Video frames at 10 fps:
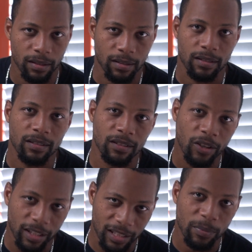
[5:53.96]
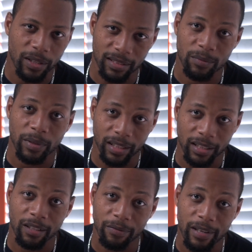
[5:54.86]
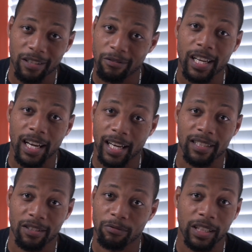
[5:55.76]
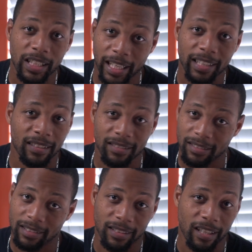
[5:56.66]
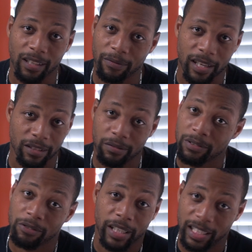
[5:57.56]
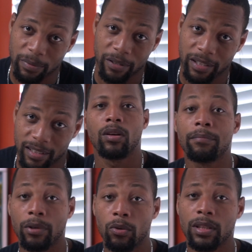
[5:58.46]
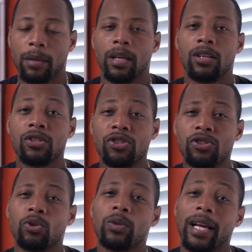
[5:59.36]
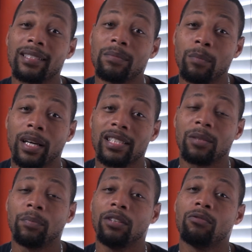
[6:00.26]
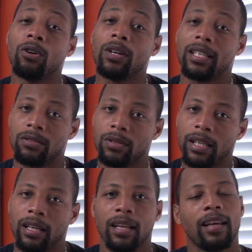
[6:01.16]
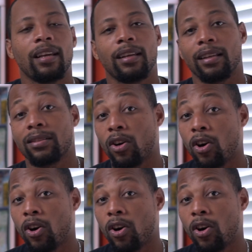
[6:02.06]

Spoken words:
is not sponsored by the Color Factory. I just really like the Color Factory. It was a great experience. Pro tip, shoot as much B-roll as you can. It's